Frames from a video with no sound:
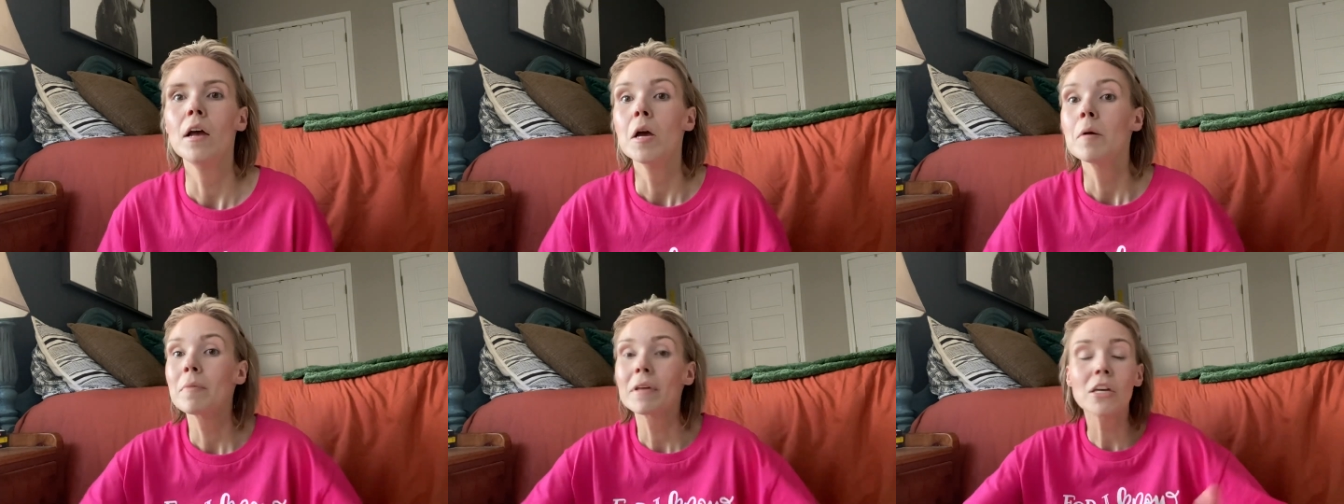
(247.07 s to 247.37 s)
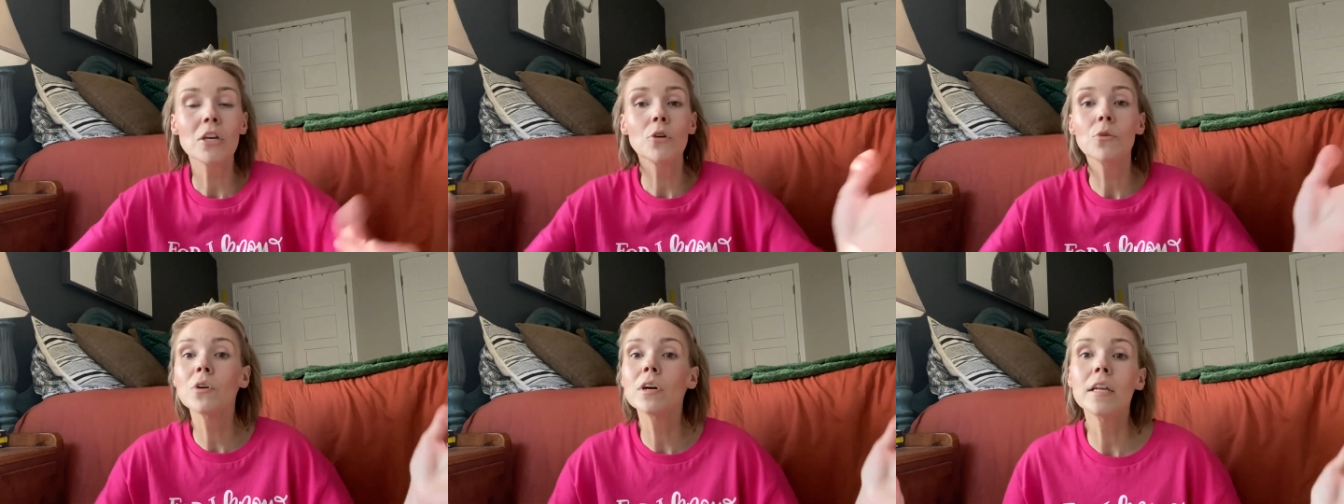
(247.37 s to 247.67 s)

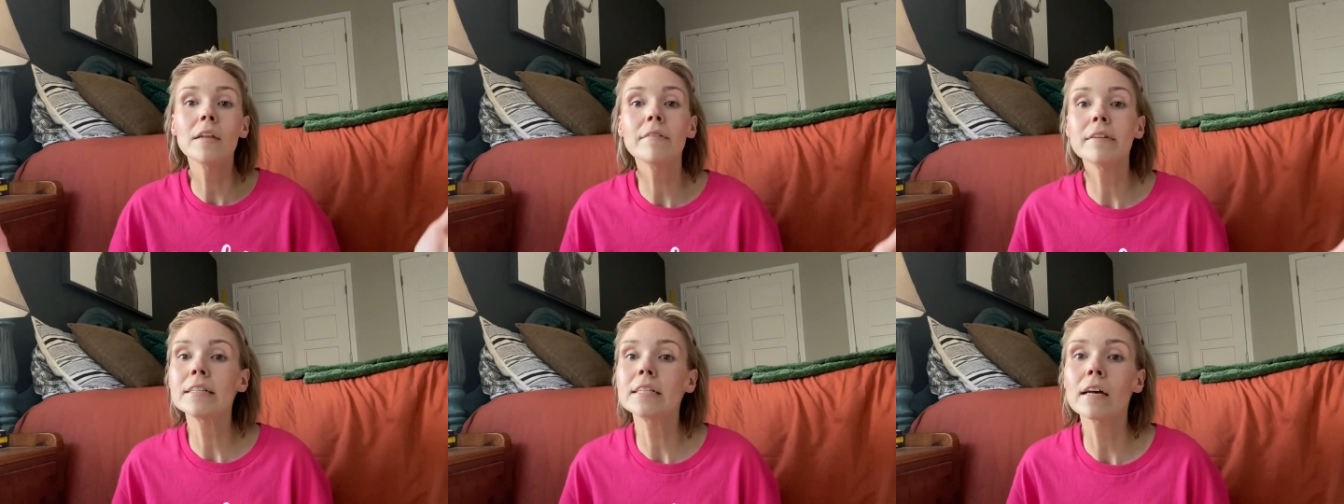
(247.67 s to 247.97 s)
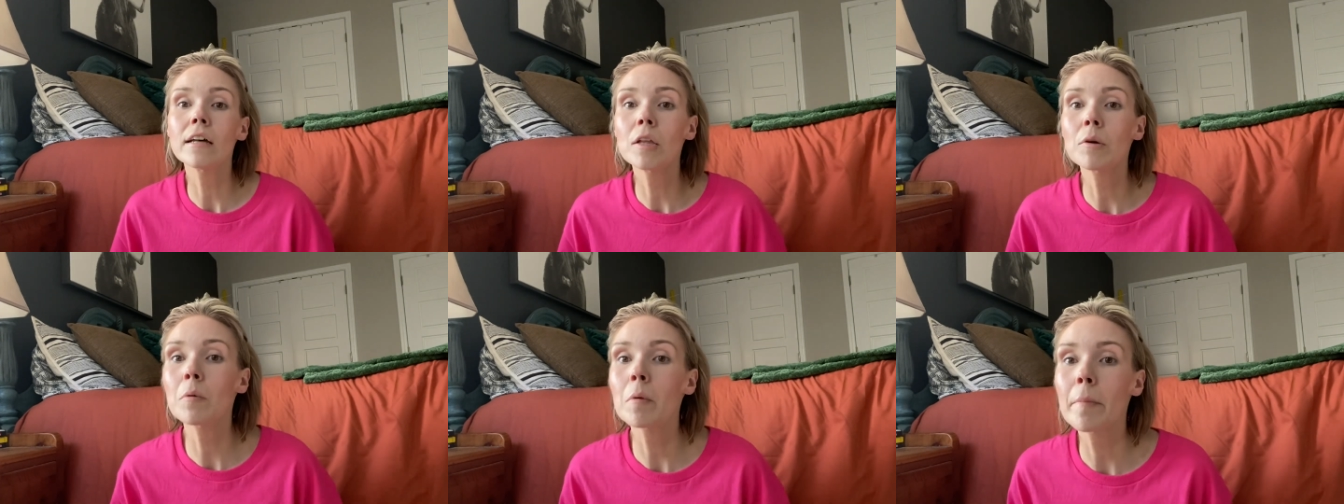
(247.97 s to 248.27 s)
Like you couldn't even tell
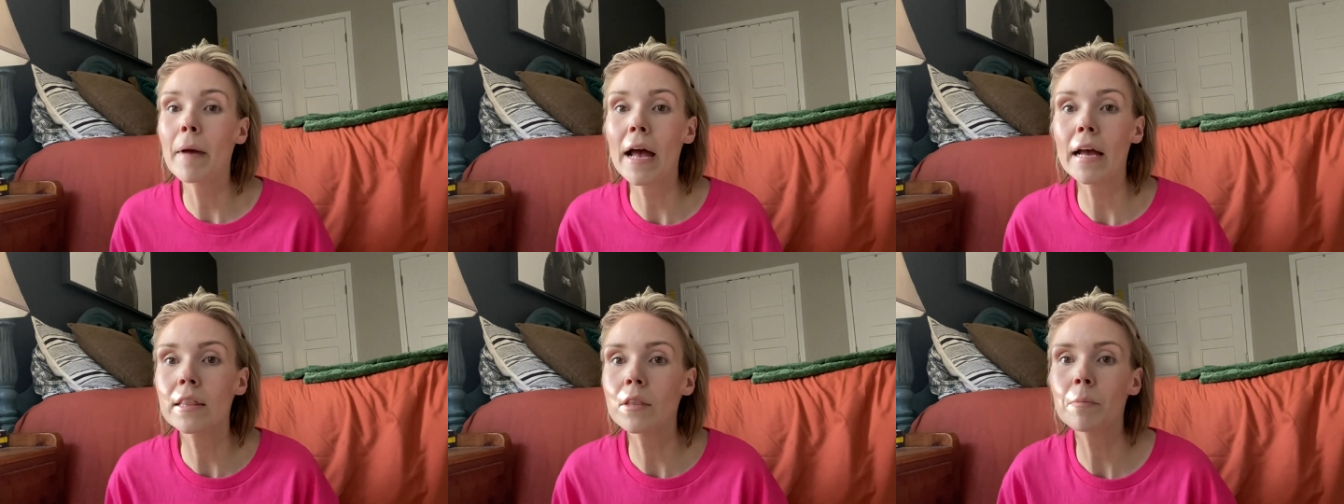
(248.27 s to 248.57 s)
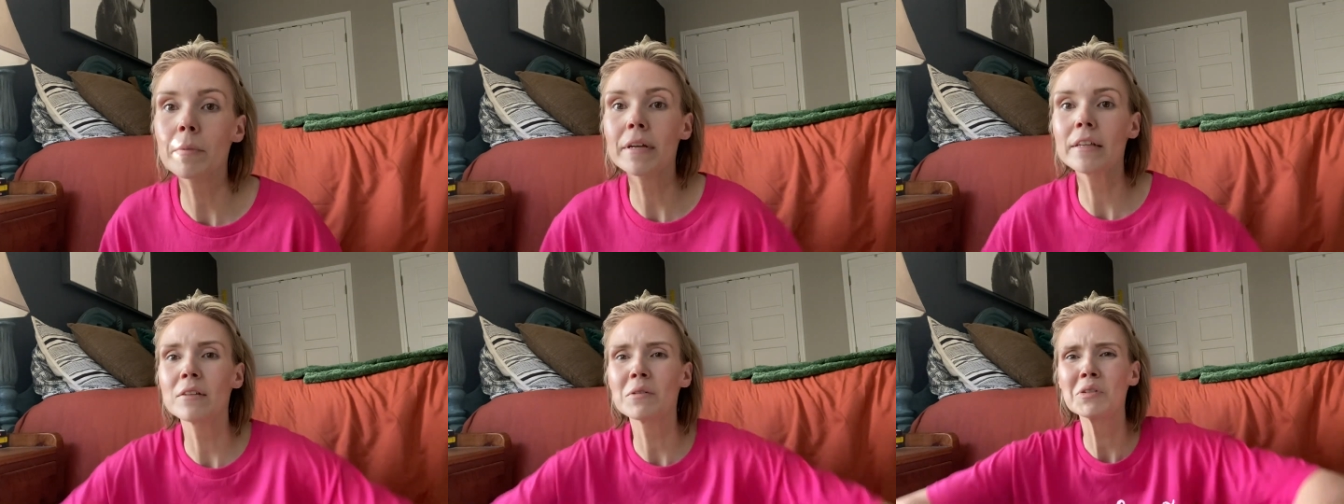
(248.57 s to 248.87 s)
they were back there
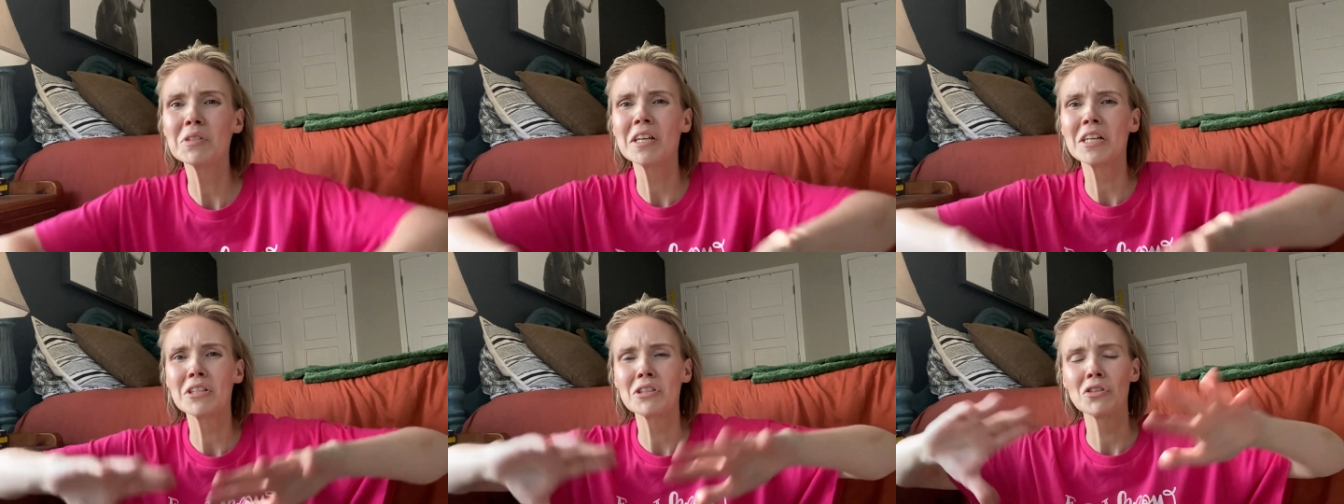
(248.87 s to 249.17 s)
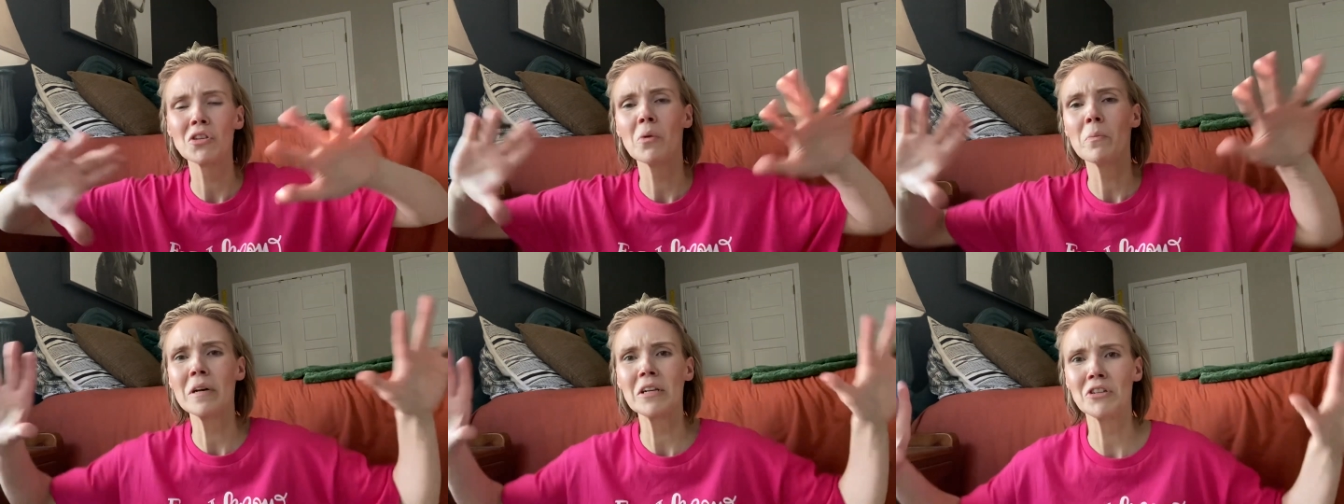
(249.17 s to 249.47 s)
because there was like
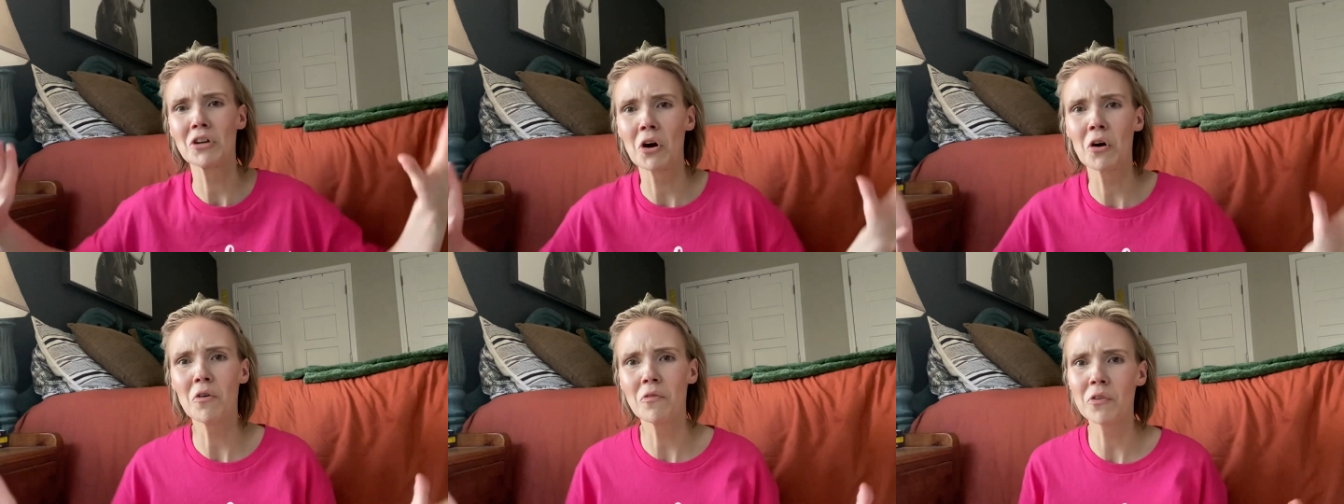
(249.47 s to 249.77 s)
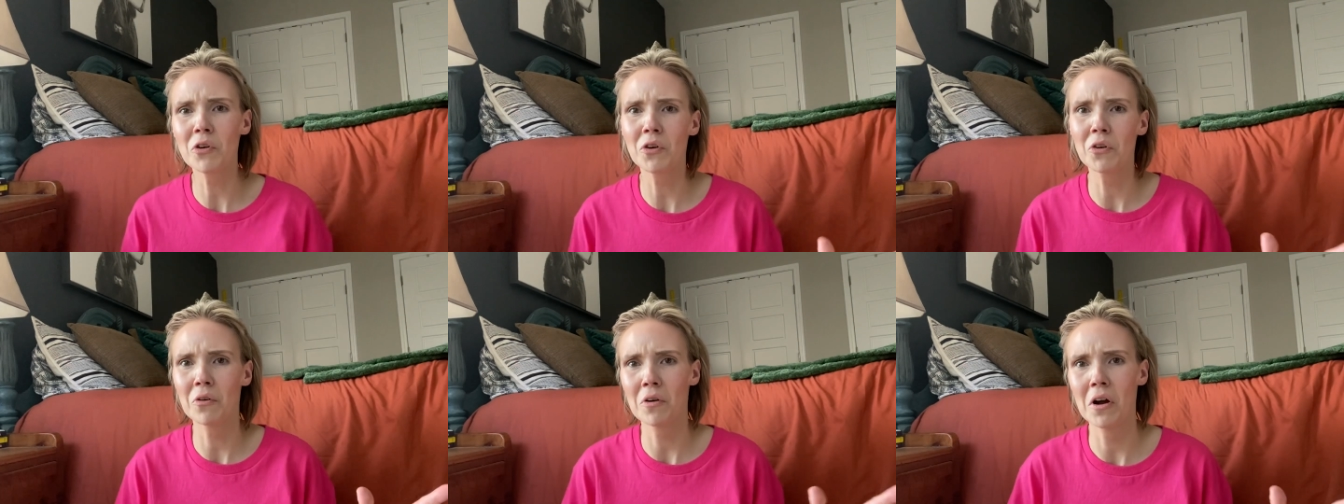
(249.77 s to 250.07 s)
so much
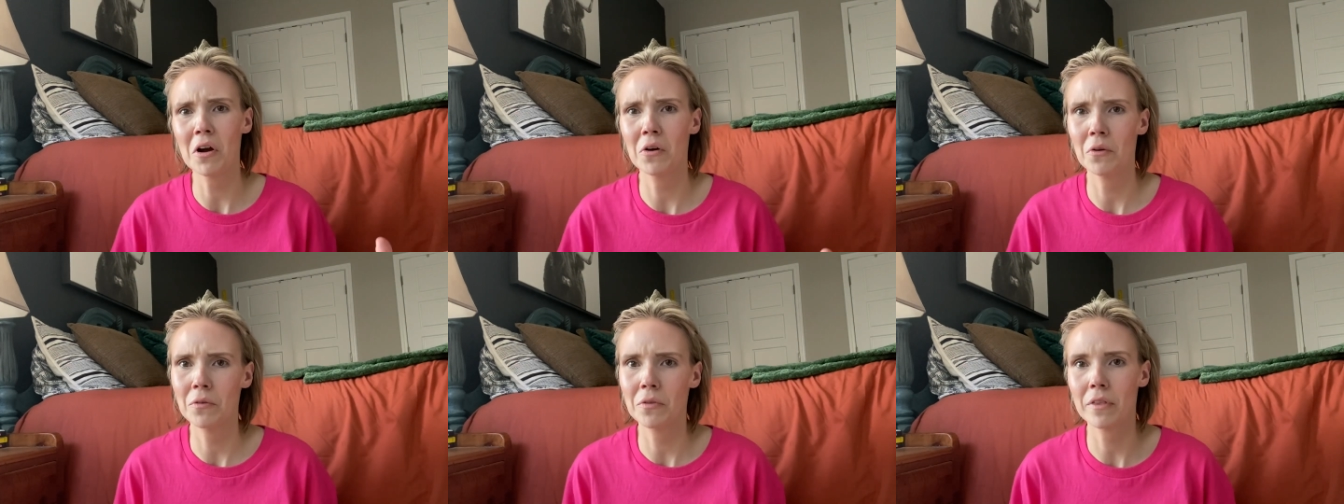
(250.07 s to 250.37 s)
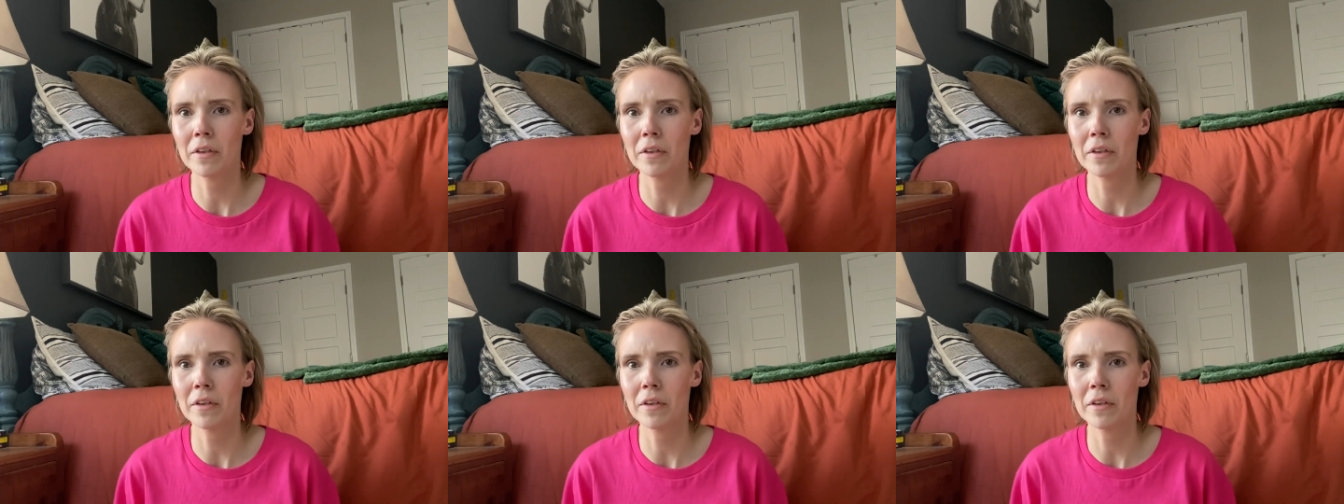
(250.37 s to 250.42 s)
overgrowth.